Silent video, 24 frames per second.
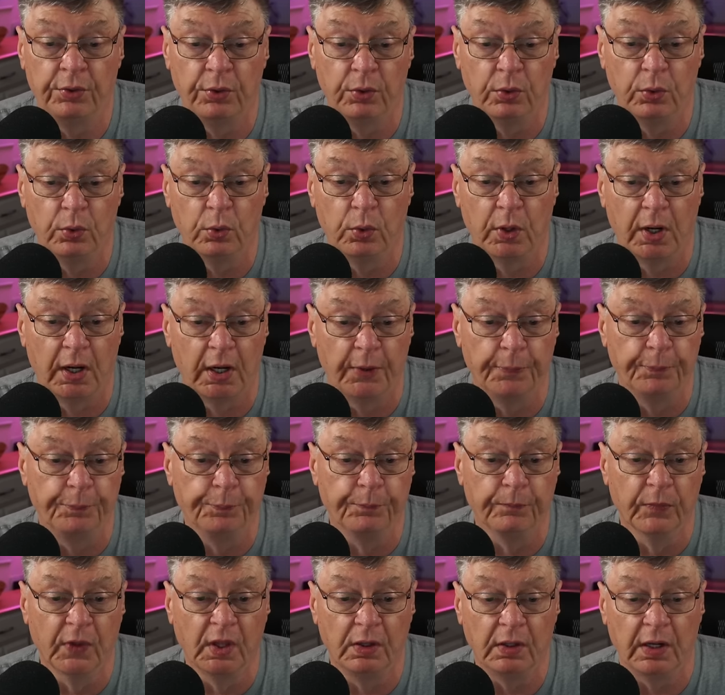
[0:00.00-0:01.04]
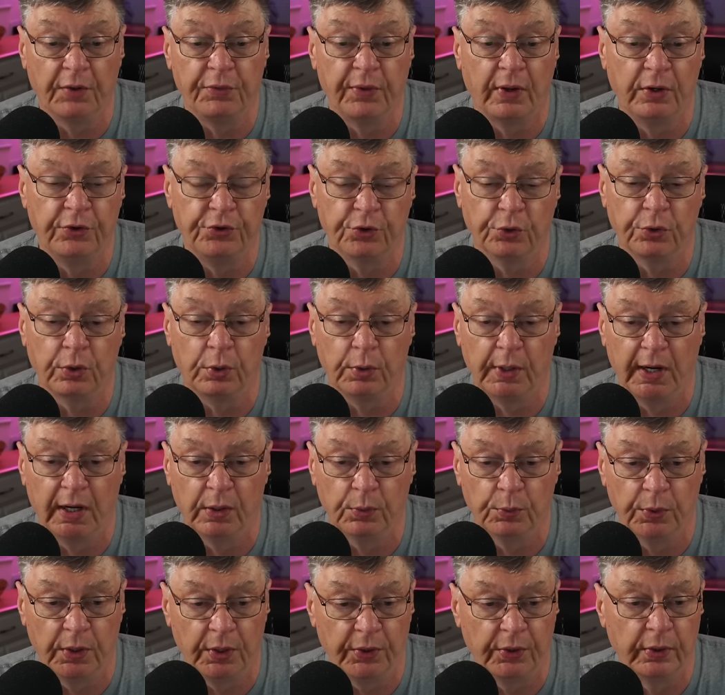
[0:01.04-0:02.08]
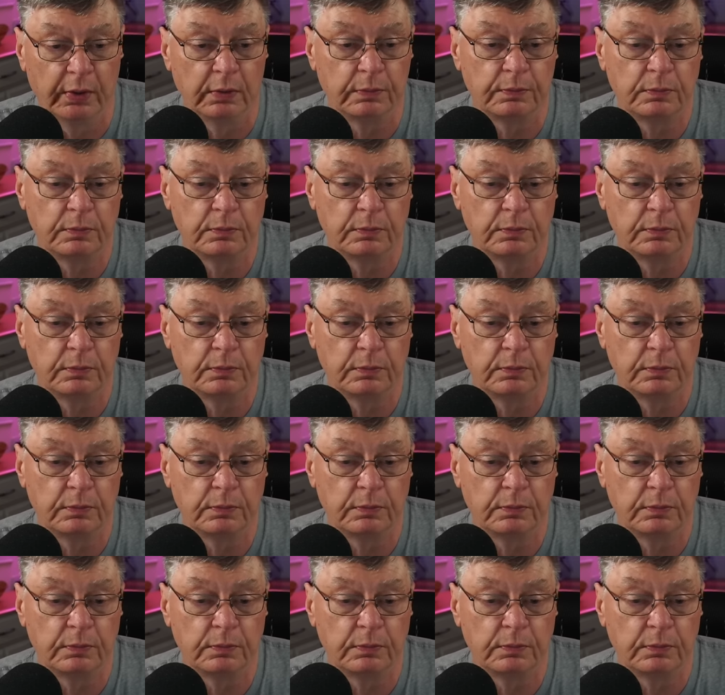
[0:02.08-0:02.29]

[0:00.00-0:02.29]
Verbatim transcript: to joke around with.